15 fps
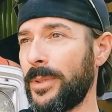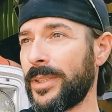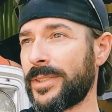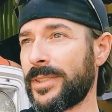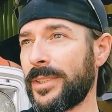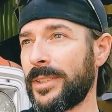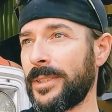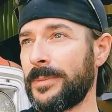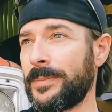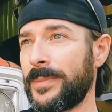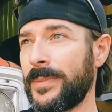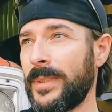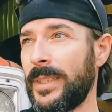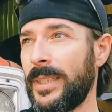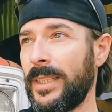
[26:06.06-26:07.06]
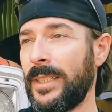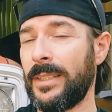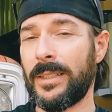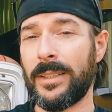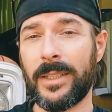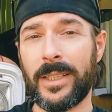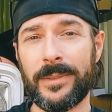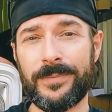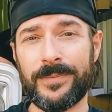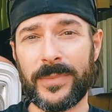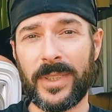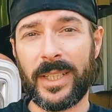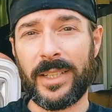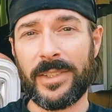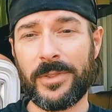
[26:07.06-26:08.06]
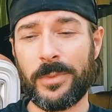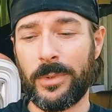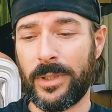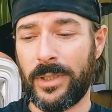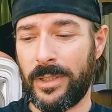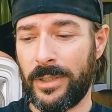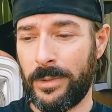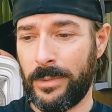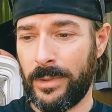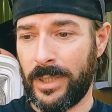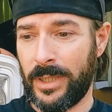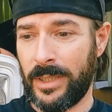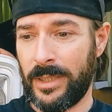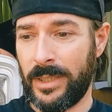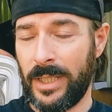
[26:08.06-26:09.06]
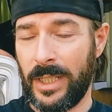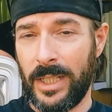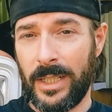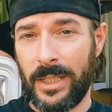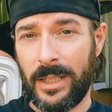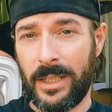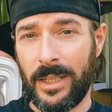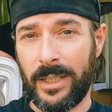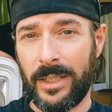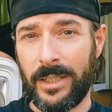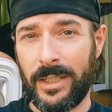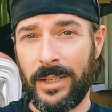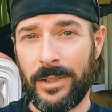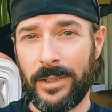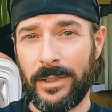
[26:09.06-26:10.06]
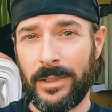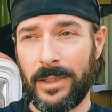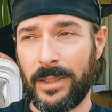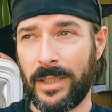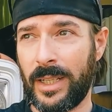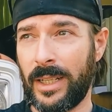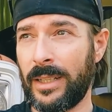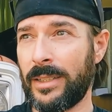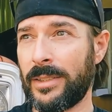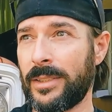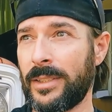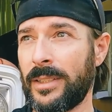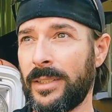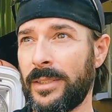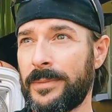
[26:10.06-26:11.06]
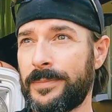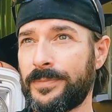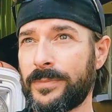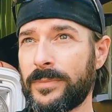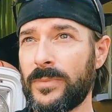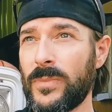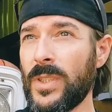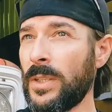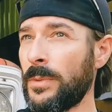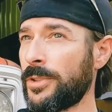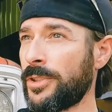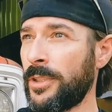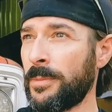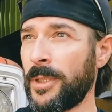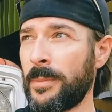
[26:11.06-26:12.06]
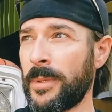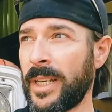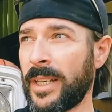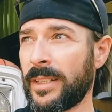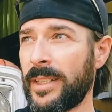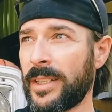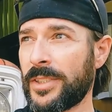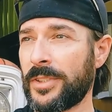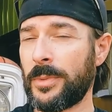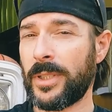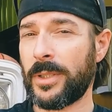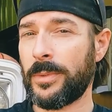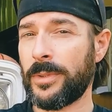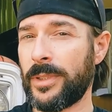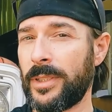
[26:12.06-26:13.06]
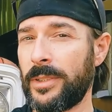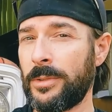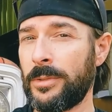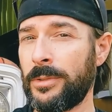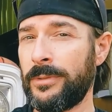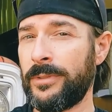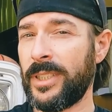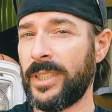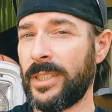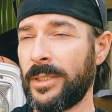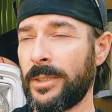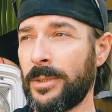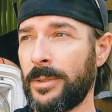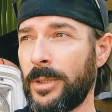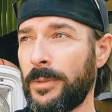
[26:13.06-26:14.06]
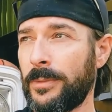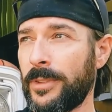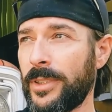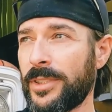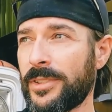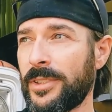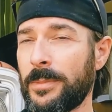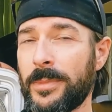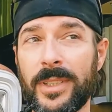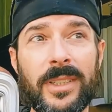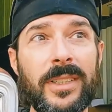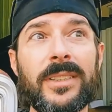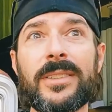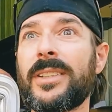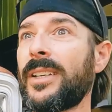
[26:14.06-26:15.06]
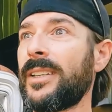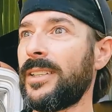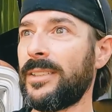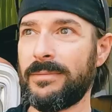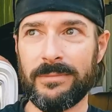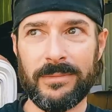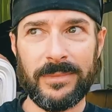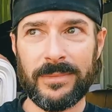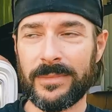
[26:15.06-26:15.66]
But all right, I guess we're going to cut it here, and we should be back next week with a new video, hopefully something exciting.